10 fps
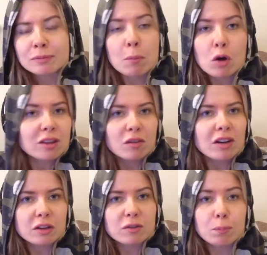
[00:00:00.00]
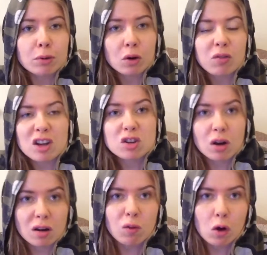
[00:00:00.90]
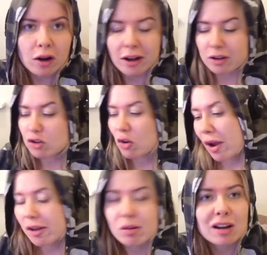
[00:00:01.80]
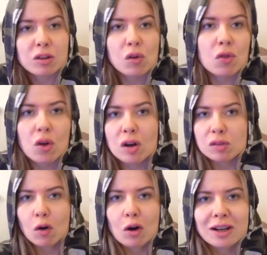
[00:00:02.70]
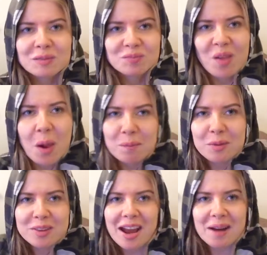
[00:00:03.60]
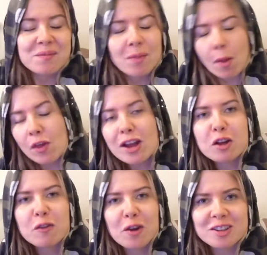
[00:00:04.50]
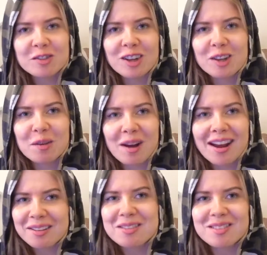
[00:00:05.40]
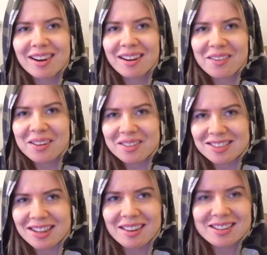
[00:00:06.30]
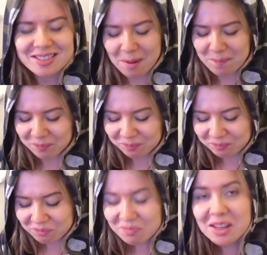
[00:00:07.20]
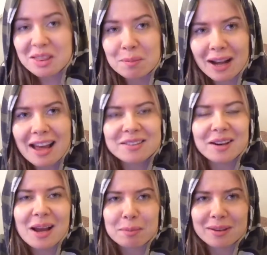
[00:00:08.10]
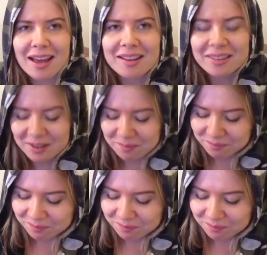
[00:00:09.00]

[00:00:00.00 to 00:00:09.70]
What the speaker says: I'm not a very professional vlogger, so I really don't know how to vlog. But yeah, thank you for this video, Ryan. It was really fun to see this. I'm glad you liked my candy.